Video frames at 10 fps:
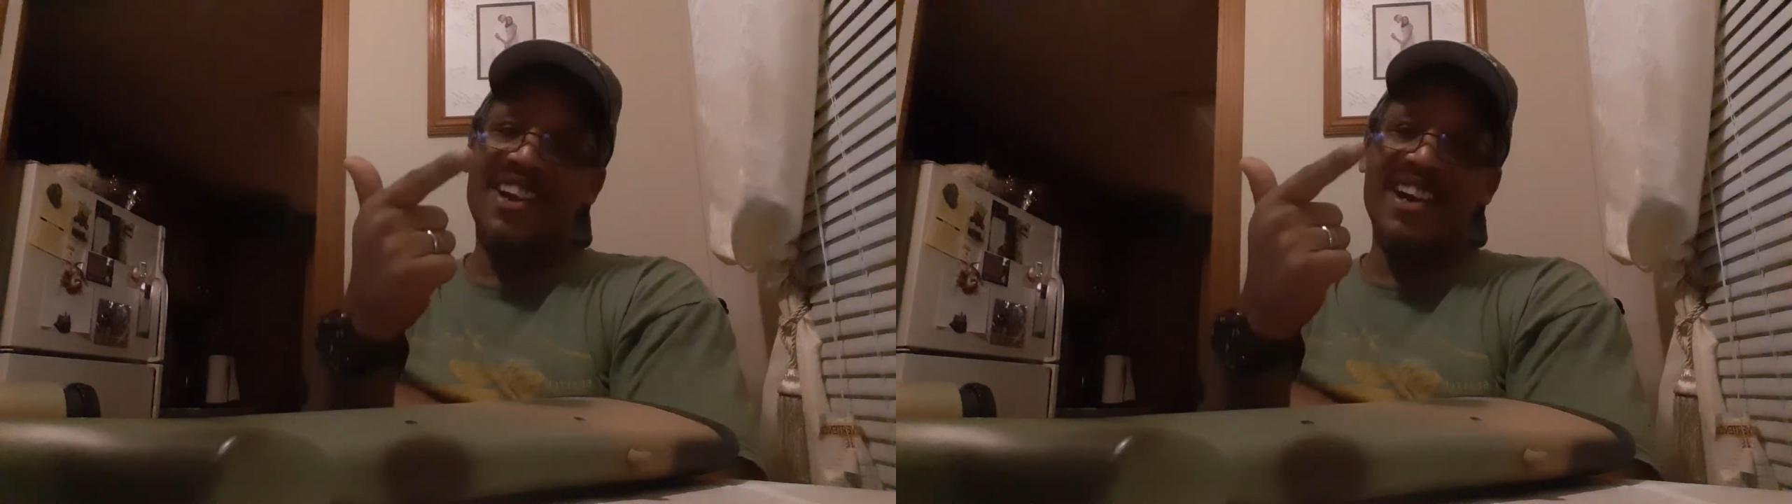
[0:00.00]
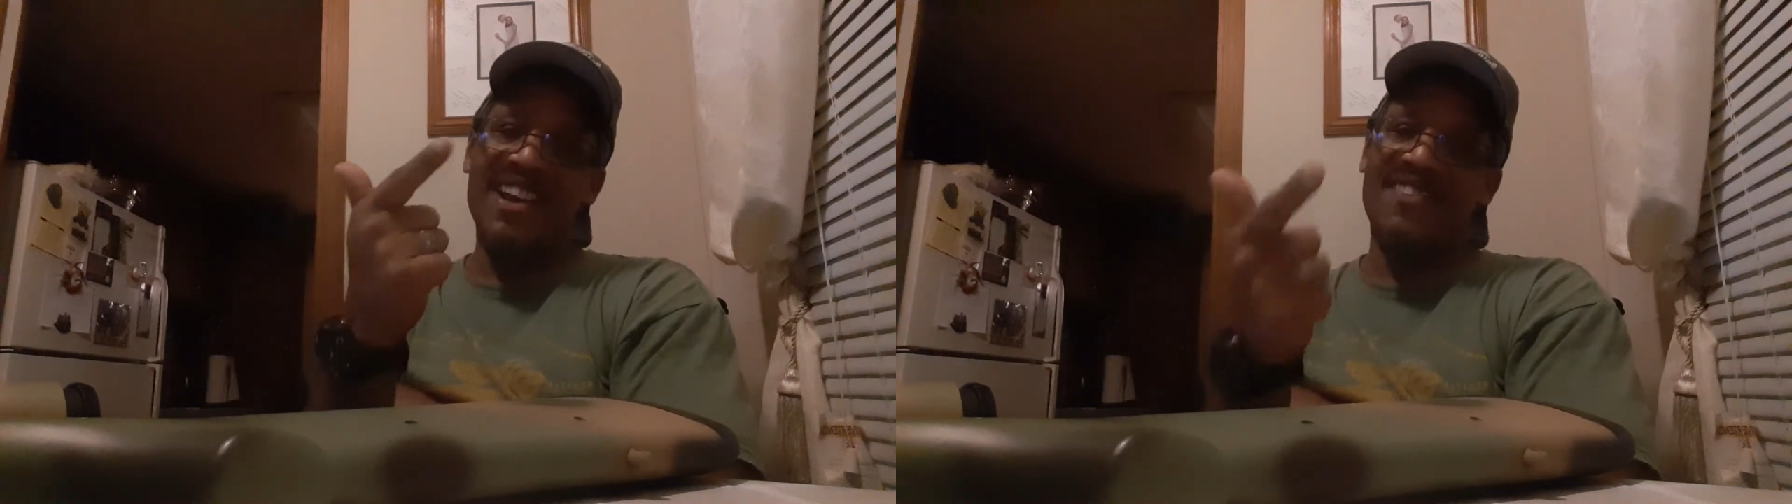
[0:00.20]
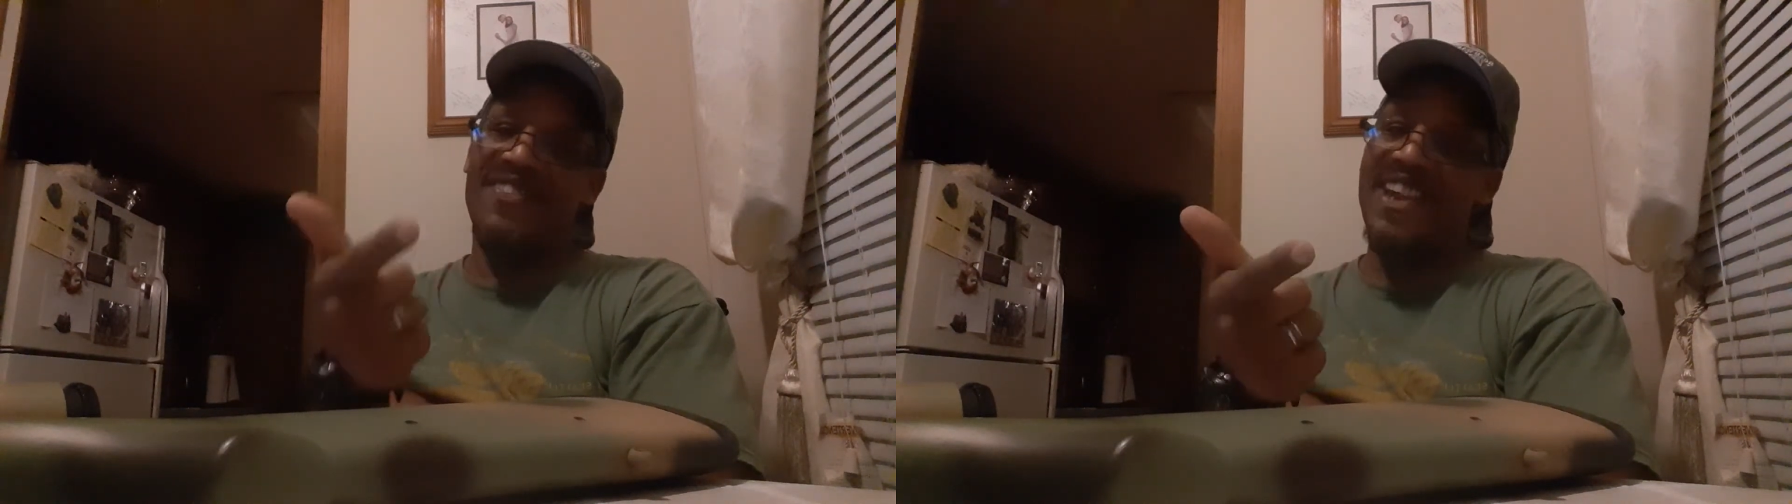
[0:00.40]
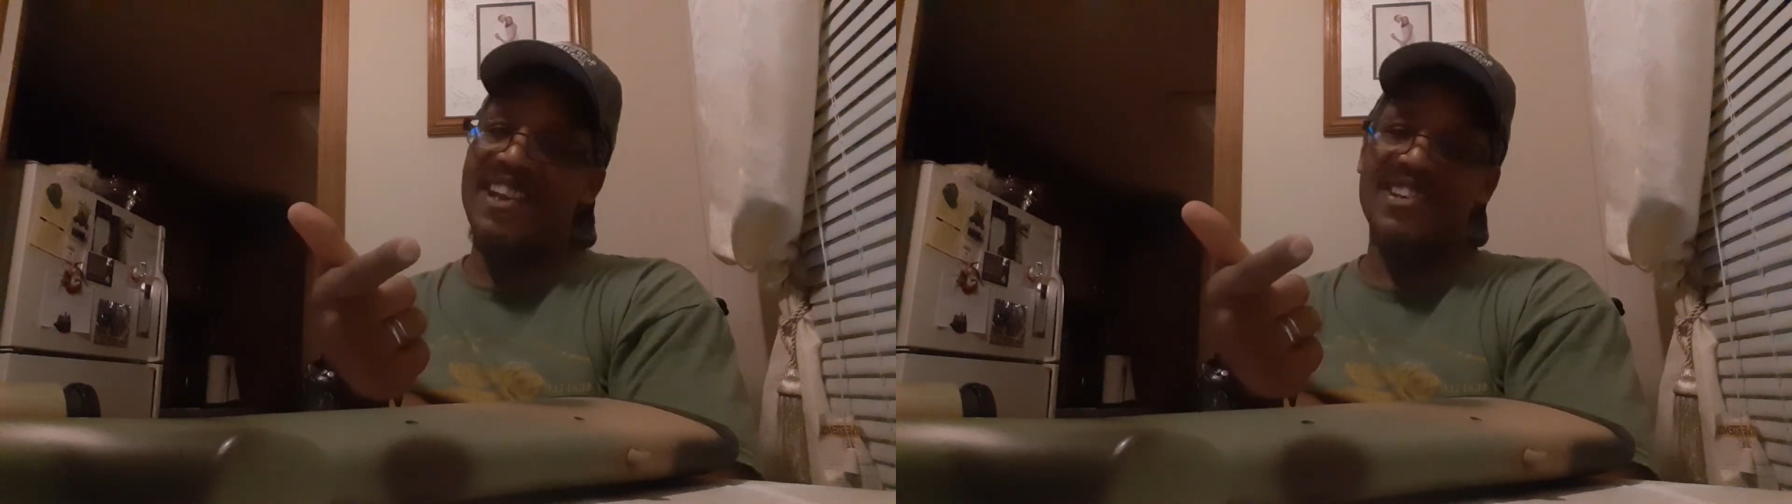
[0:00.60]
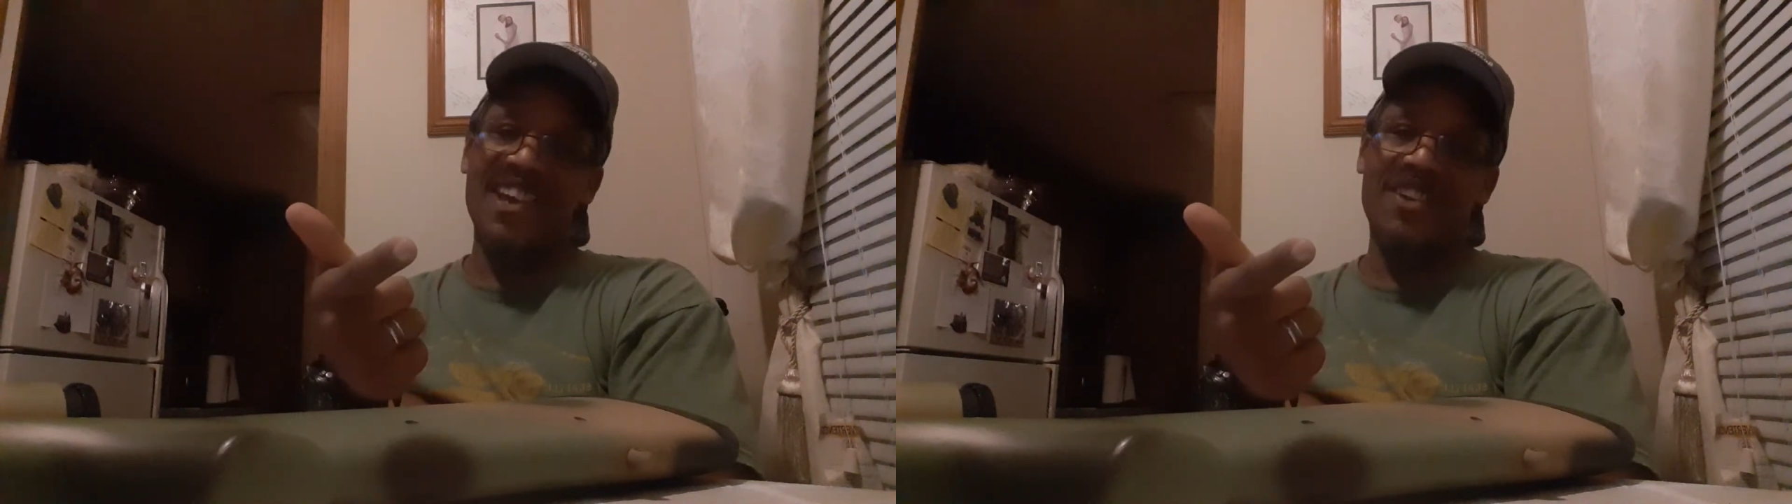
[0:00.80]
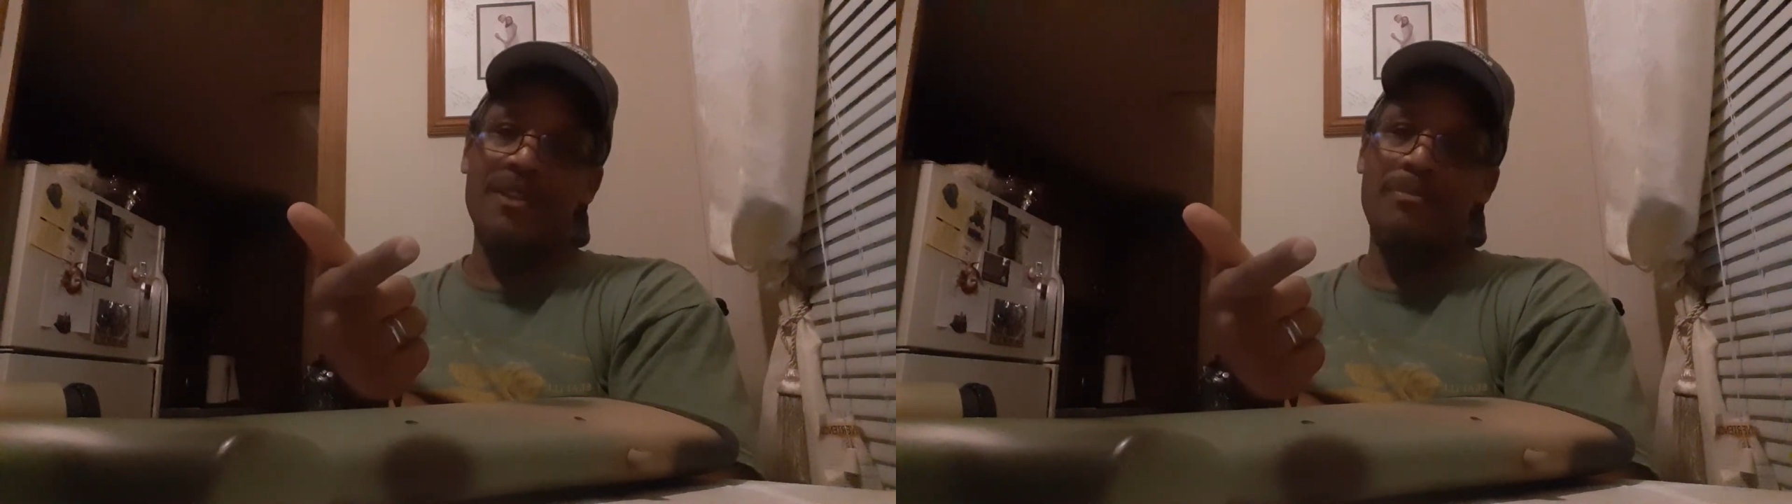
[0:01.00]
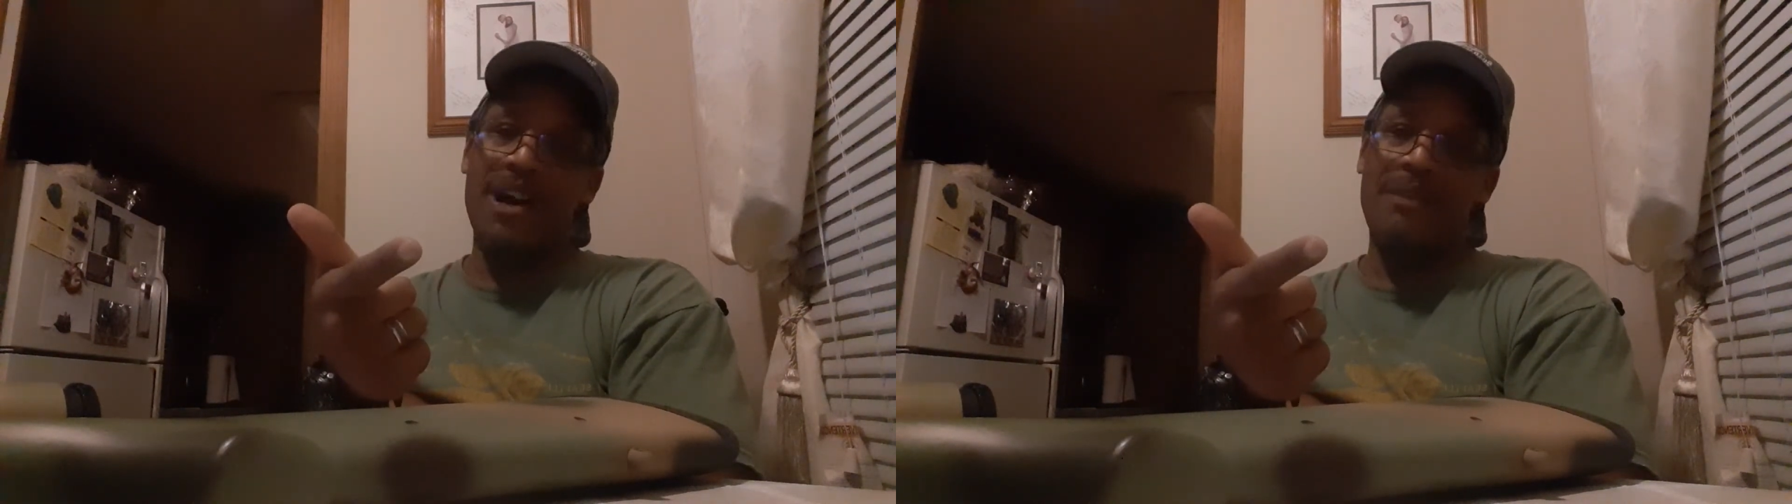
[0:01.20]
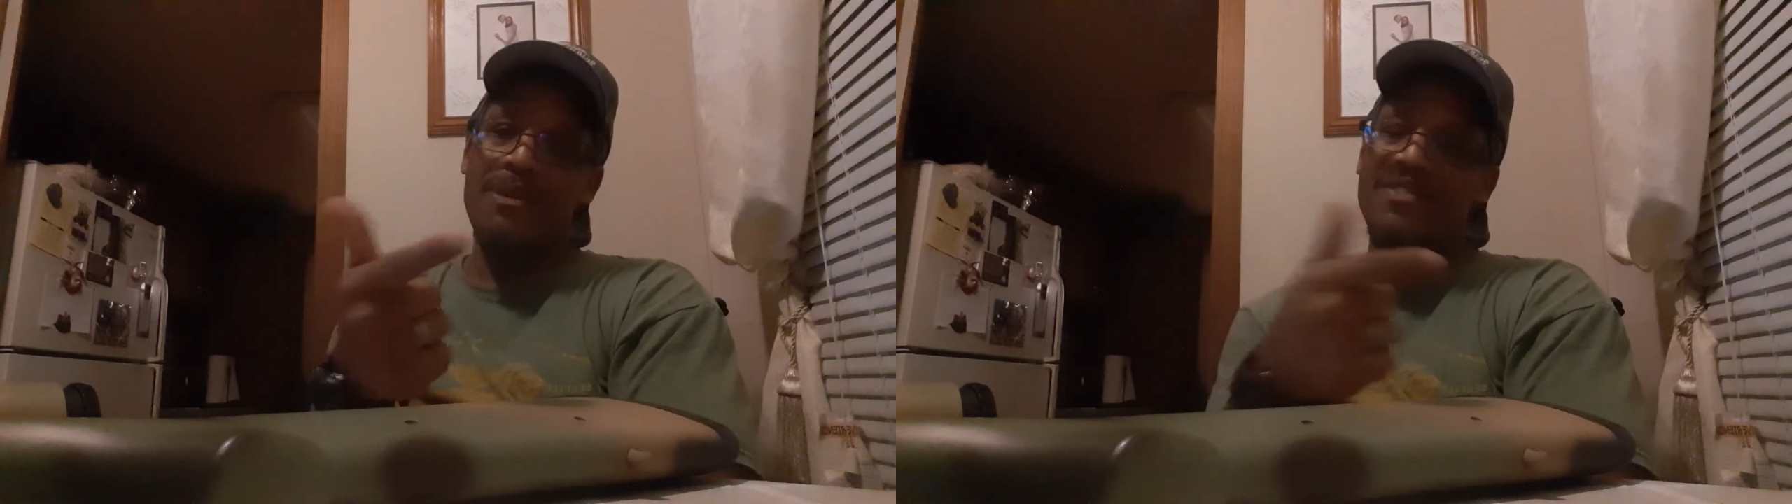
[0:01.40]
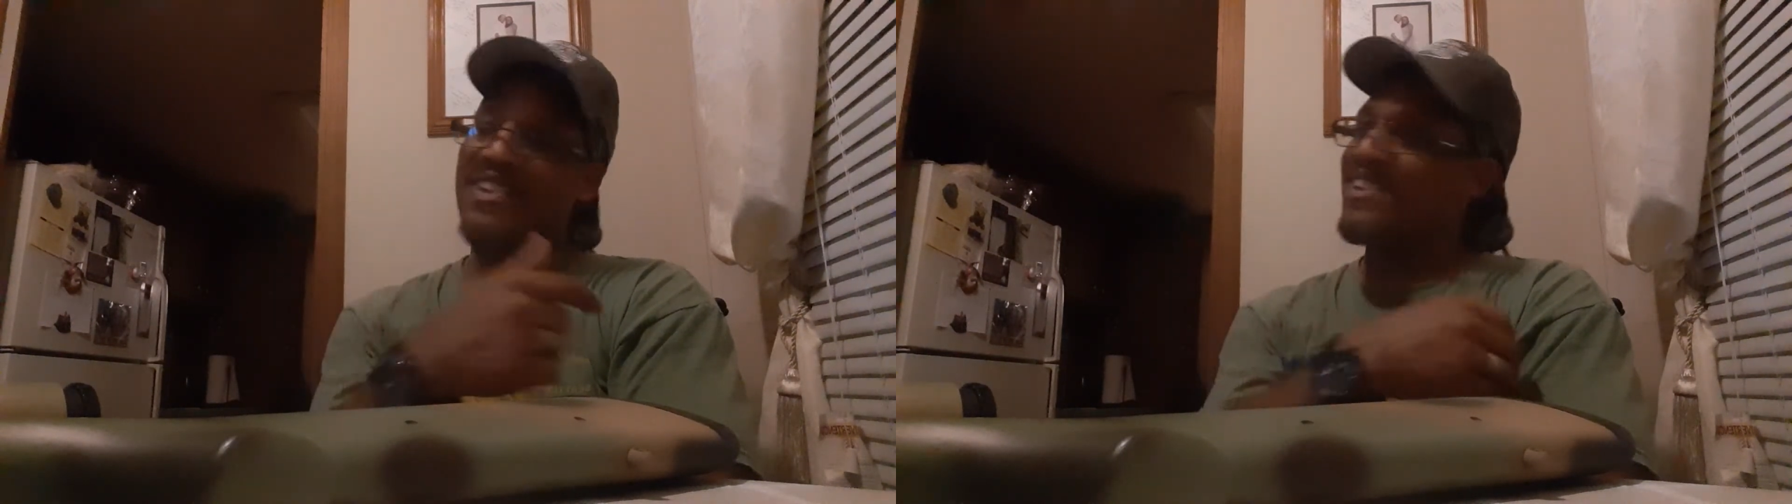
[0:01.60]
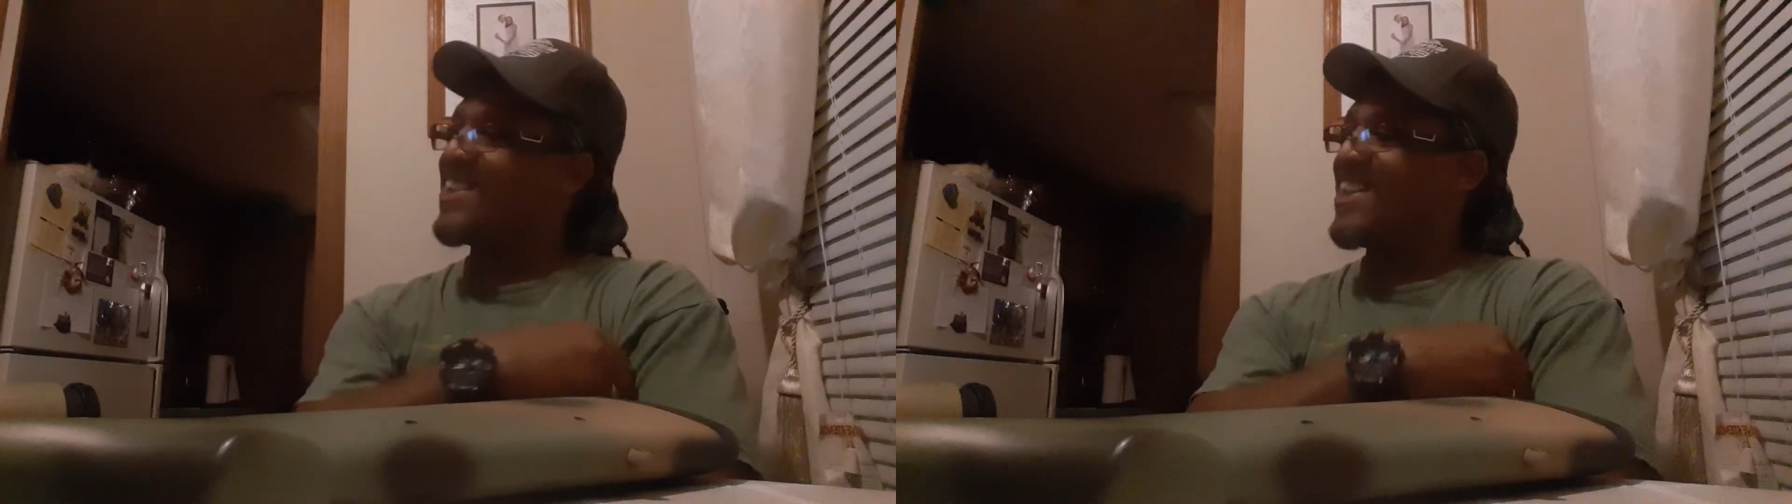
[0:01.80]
Got a flashlight on the bottom of it,